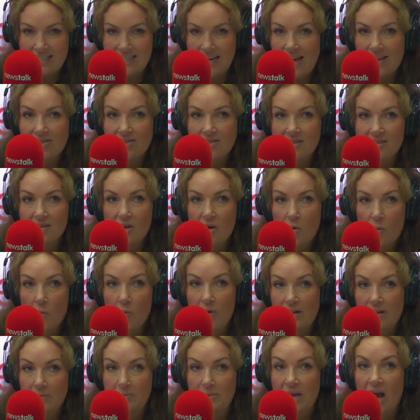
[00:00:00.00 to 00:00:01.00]
deaths
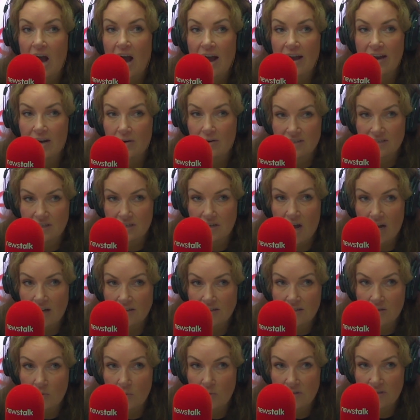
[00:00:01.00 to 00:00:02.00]
will be higher as a
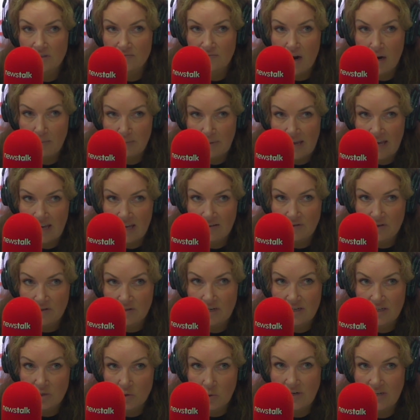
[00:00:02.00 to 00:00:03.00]
consequence of our
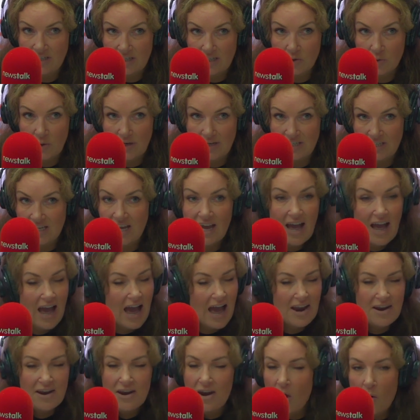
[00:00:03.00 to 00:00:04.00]
behaviour in twenty twenty,
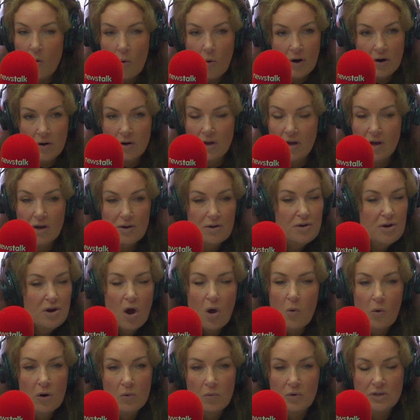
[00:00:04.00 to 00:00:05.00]
and no one
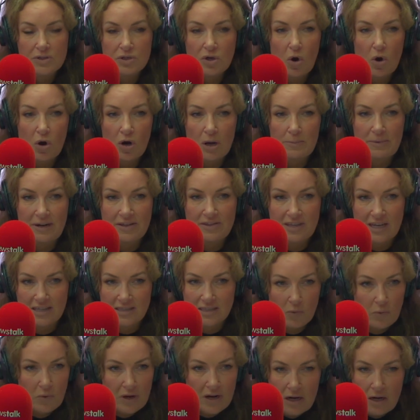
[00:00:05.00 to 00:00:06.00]
no one will talk about
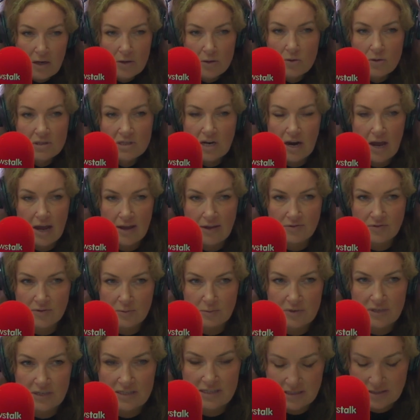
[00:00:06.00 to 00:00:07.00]
that, so we'll lose lives
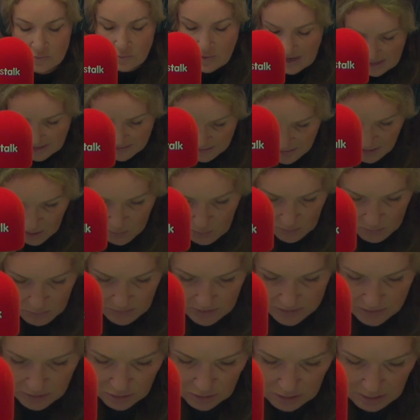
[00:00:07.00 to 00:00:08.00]
from this as well, and no one
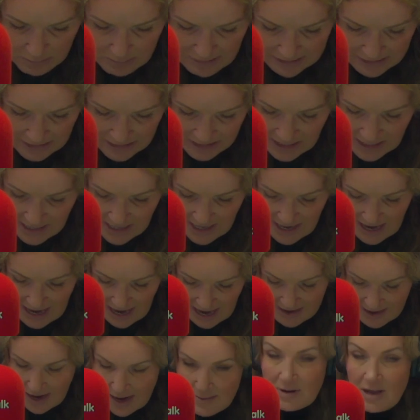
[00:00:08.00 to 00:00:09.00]
will talk about it.
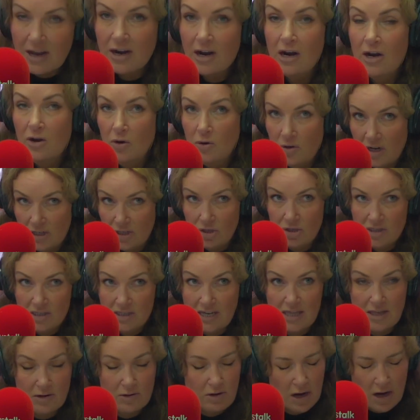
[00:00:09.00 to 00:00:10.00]
And I'm not alone, I should
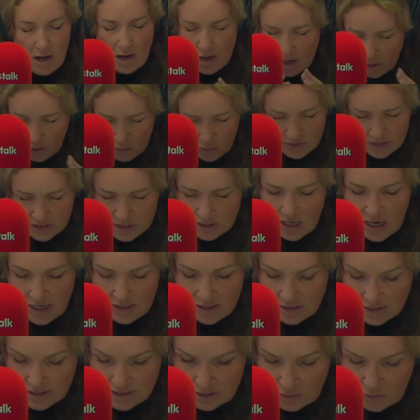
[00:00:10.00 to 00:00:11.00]
say. There are loads of
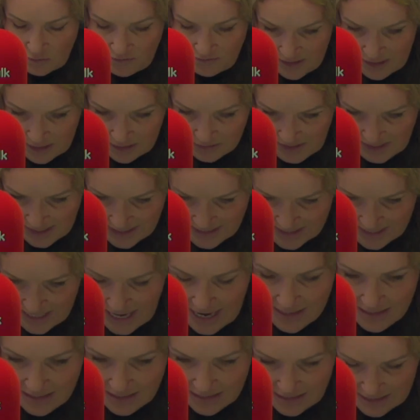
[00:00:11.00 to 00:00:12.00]
doctors who feel the
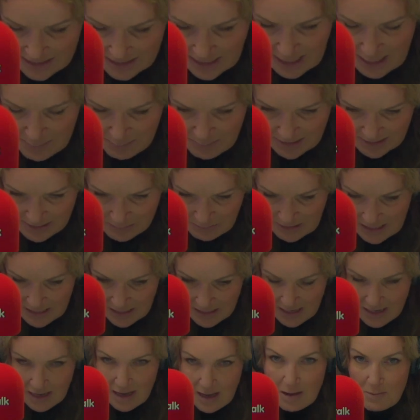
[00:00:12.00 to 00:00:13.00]
exact same as
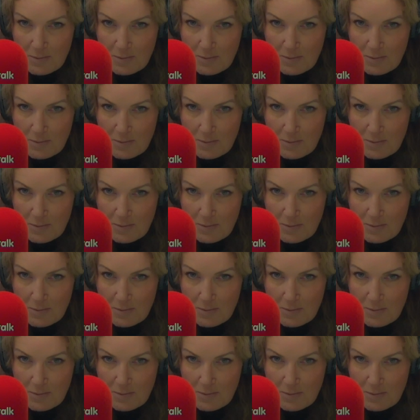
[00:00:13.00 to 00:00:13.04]
me,